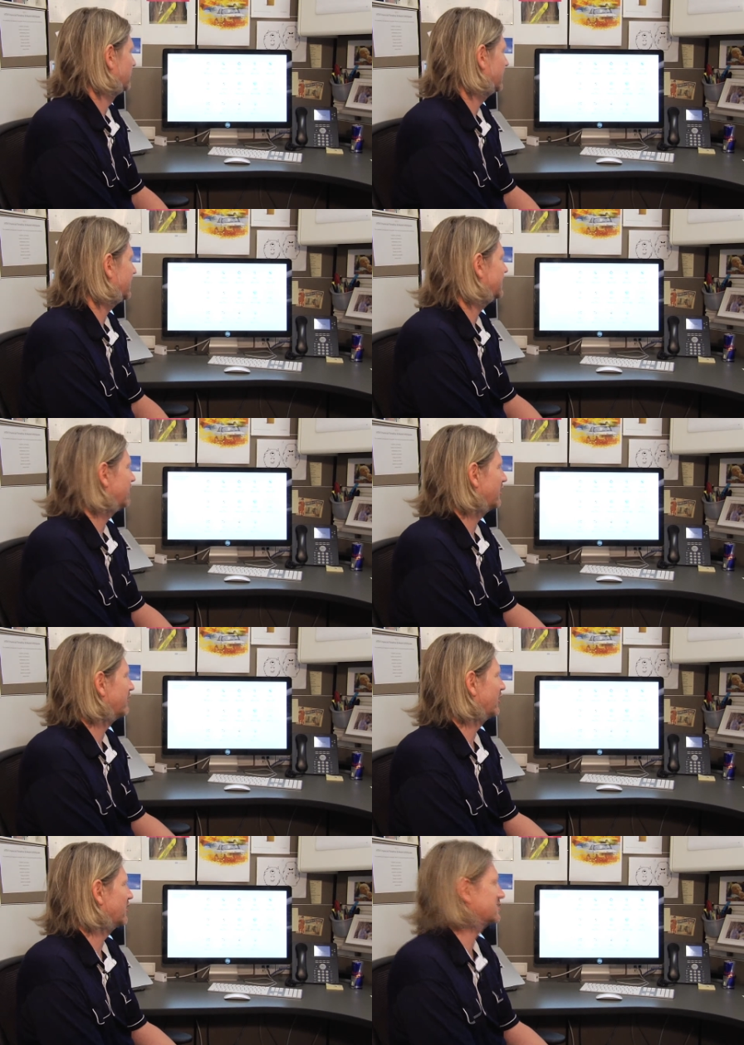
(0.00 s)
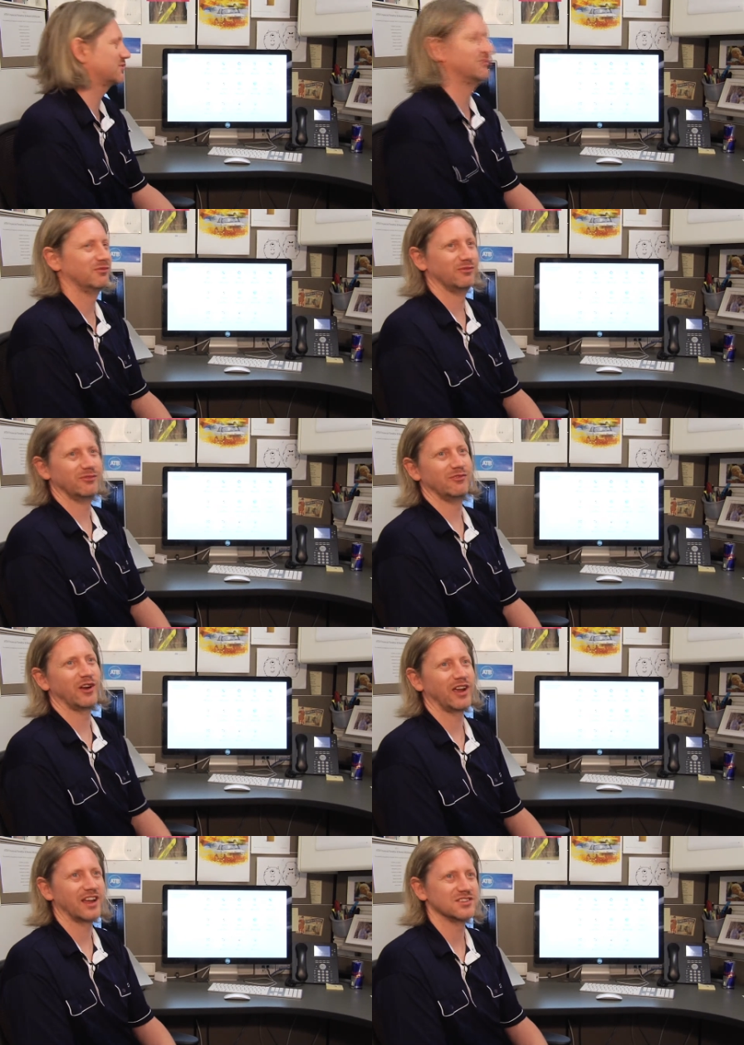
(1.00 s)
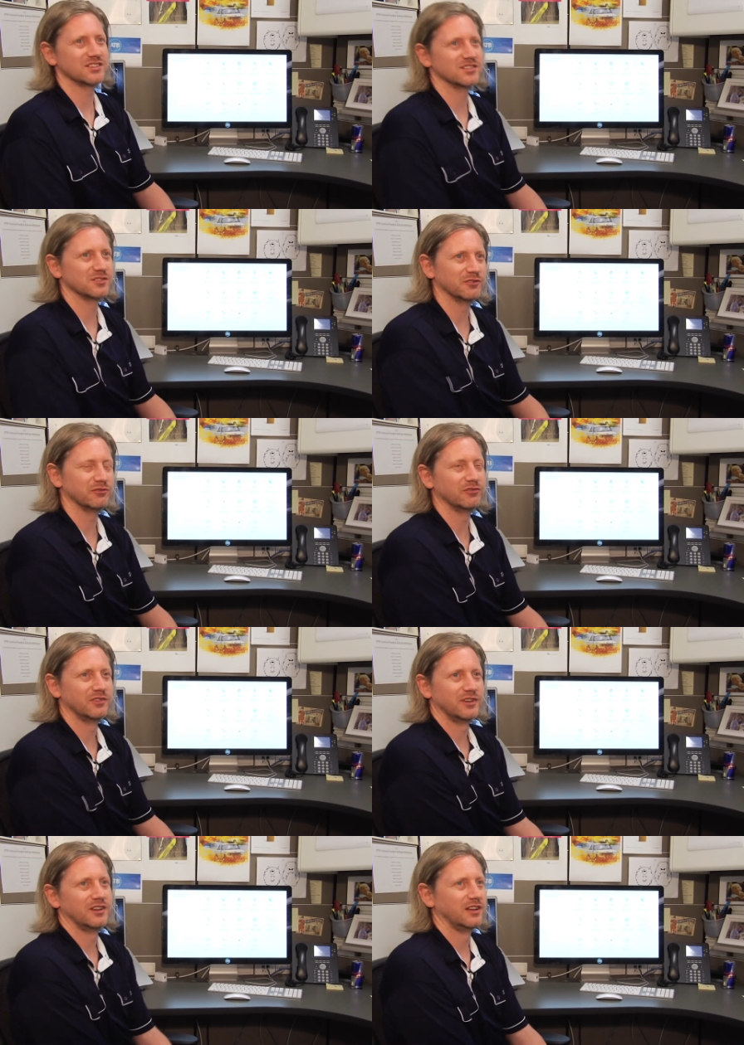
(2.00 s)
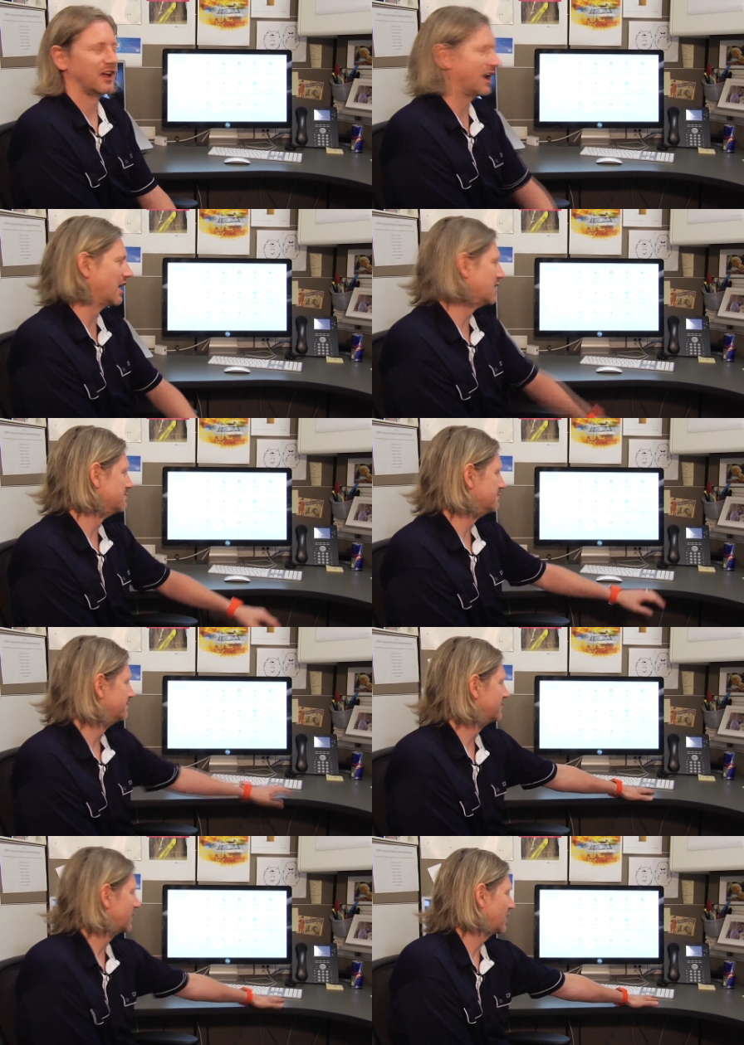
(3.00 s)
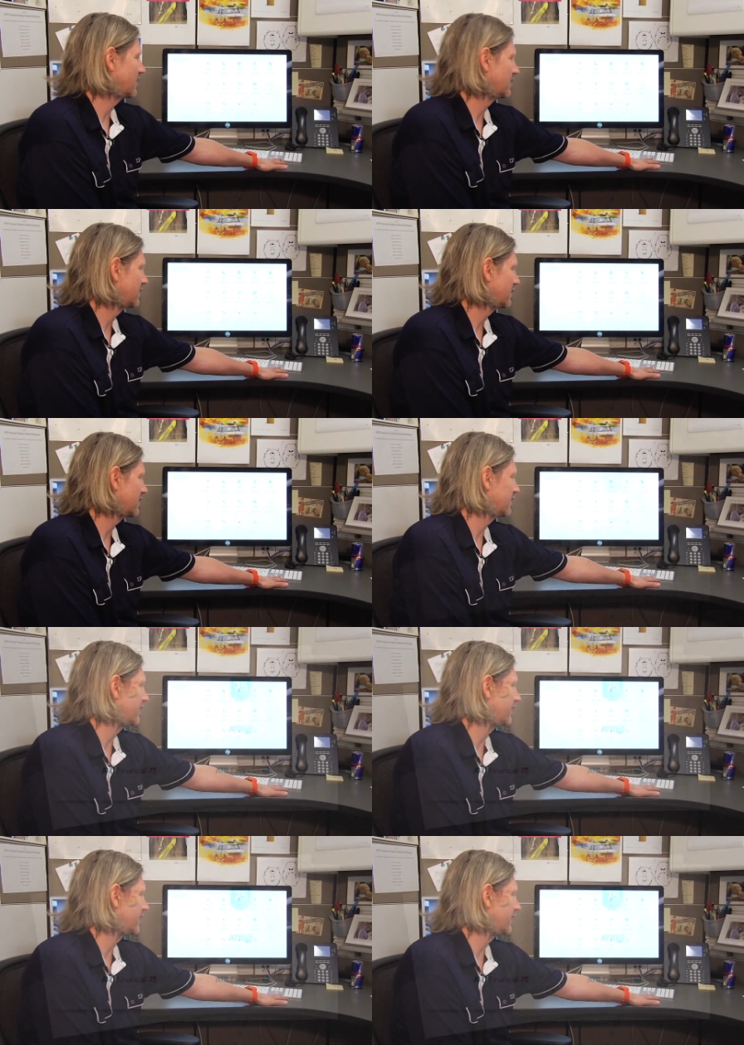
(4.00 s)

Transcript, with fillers: really diverse variations of um, the